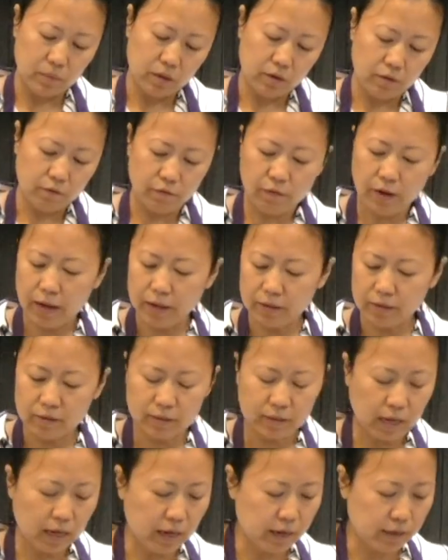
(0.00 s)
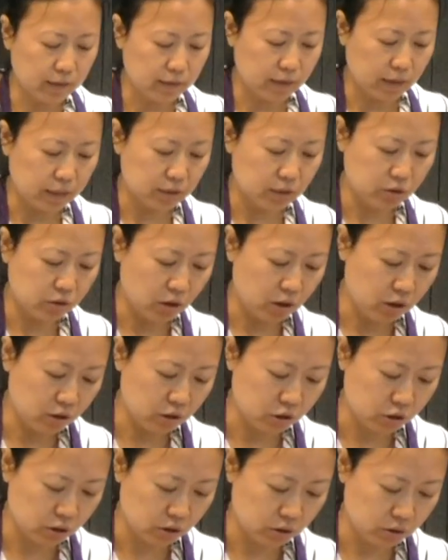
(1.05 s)
find the side has less
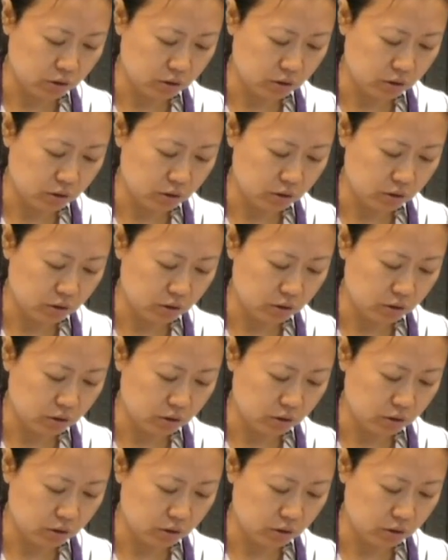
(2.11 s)
starch.